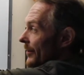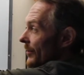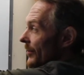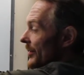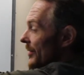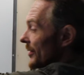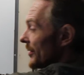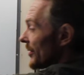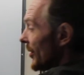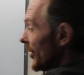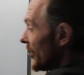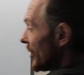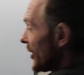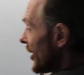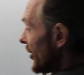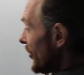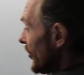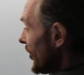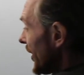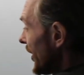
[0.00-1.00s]
which is going to
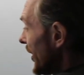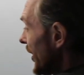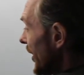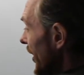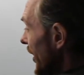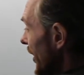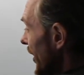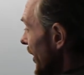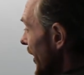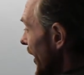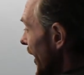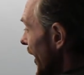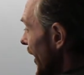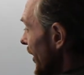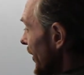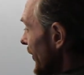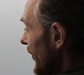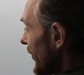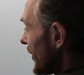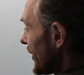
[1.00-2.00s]
give me
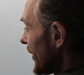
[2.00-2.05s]
negative